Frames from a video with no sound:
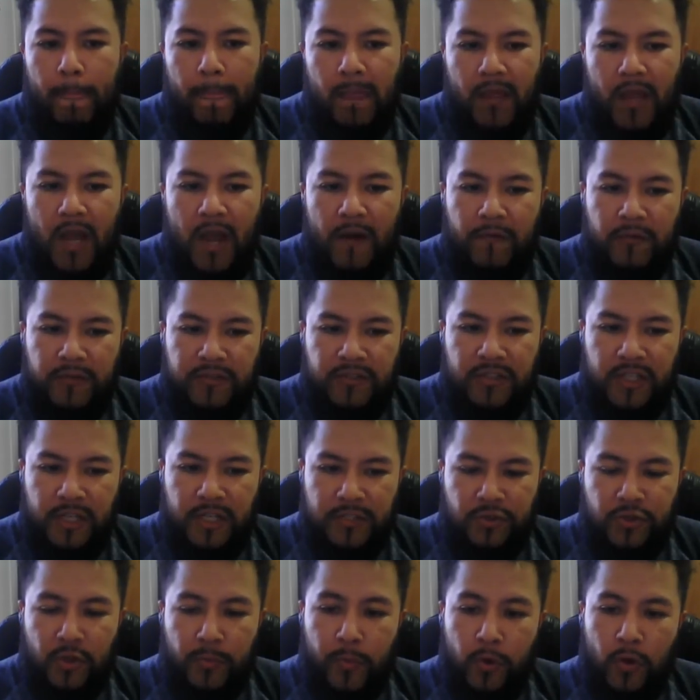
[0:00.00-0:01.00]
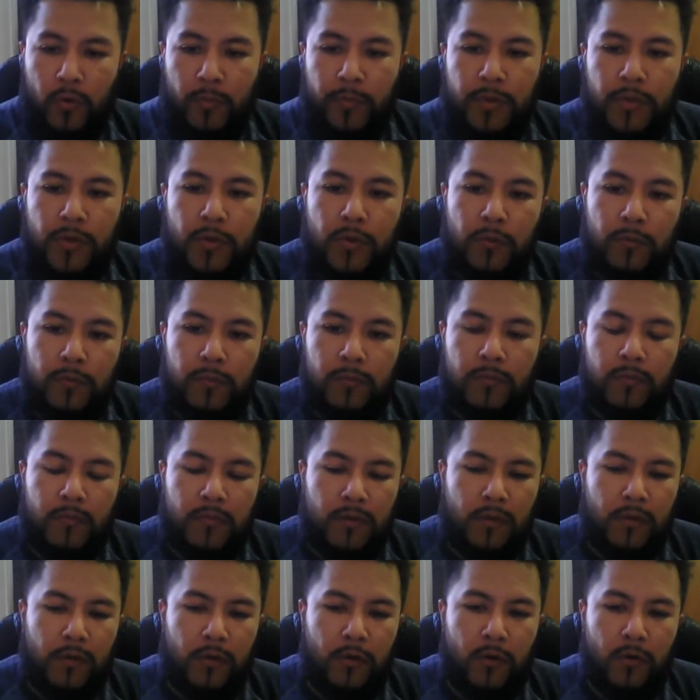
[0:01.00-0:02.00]
Afrocentric point of view,
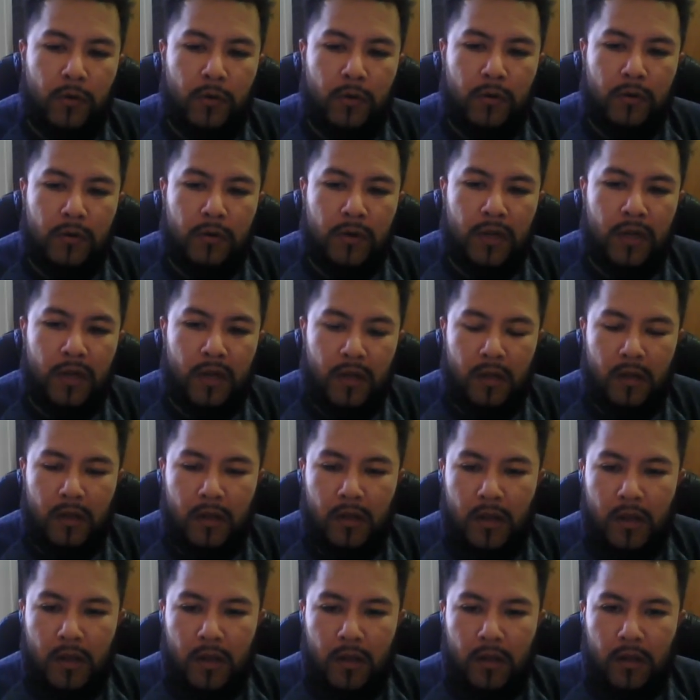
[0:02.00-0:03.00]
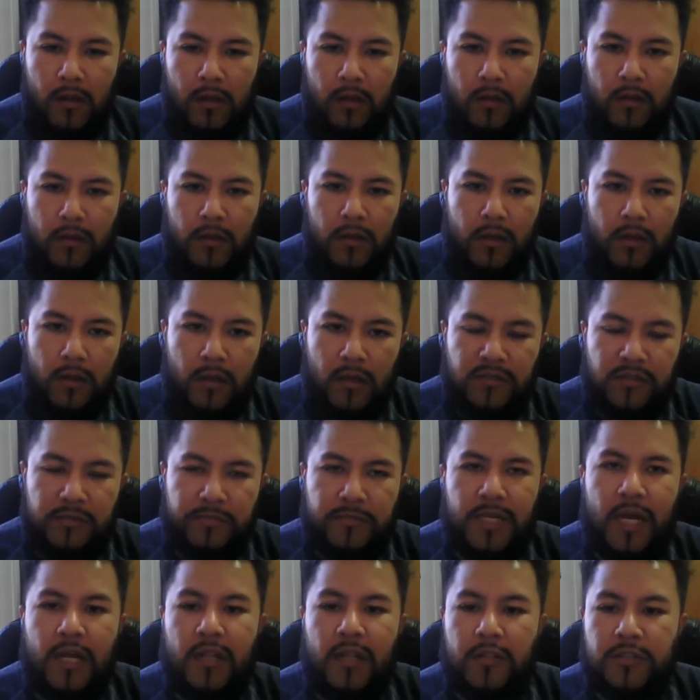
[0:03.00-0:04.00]
or not
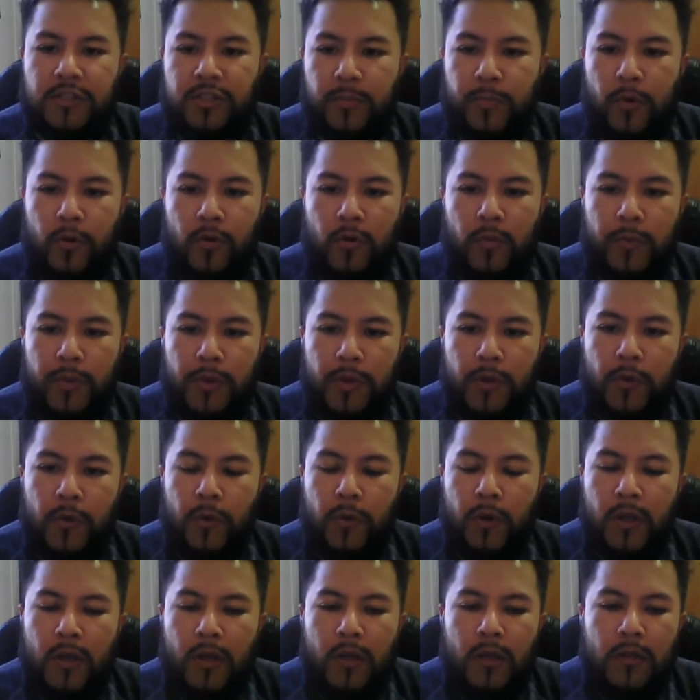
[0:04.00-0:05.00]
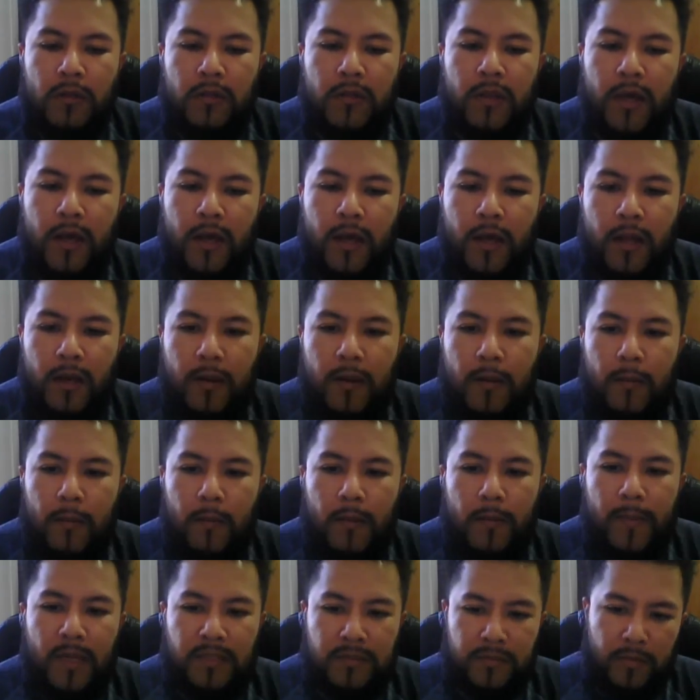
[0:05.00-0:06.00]
Egyptology point of view, that
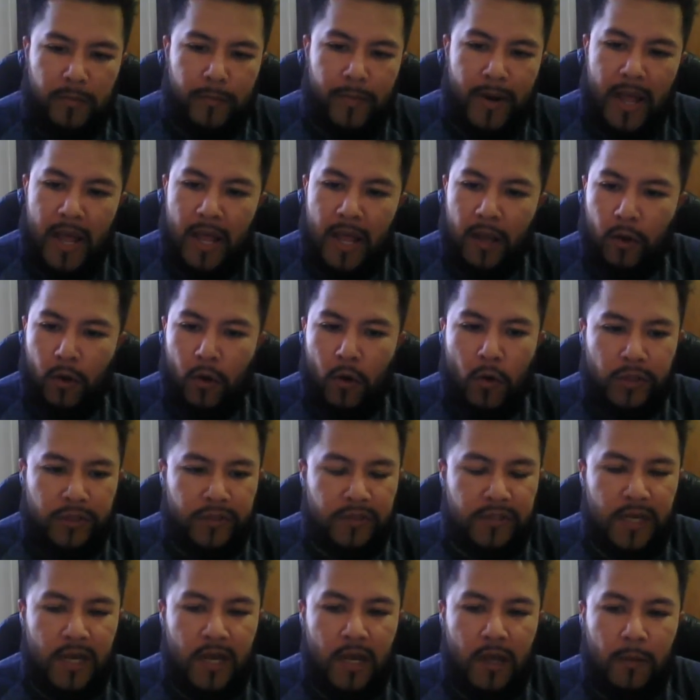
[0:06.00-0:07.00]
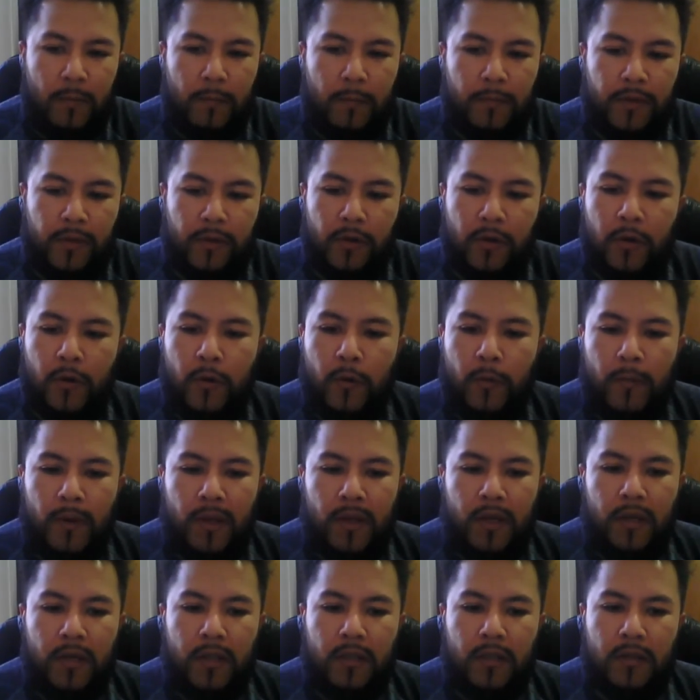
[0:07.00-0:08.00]
must be black all the time.
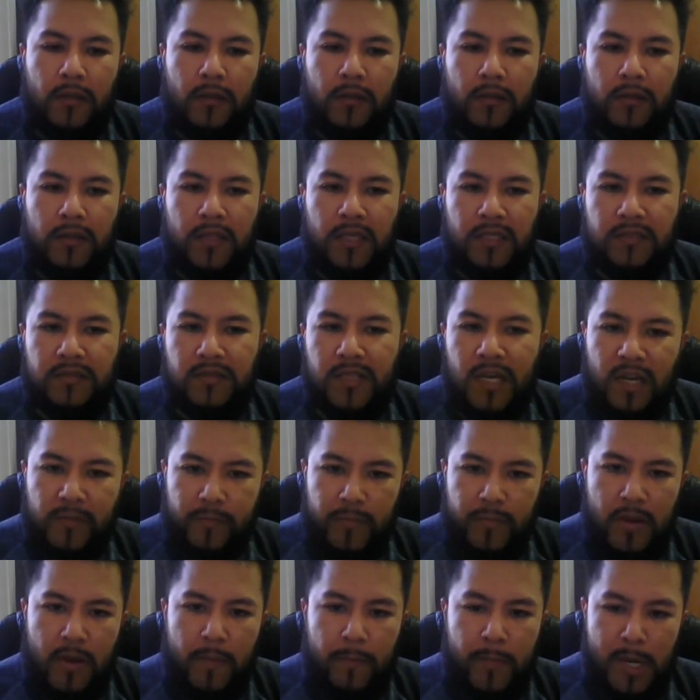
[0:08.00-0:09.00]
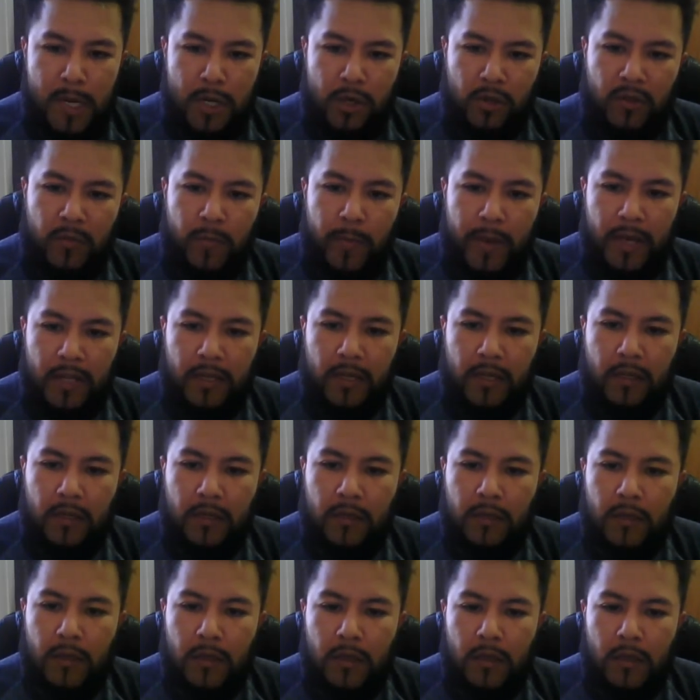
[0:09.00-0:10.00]
And this is not gonna be a video debating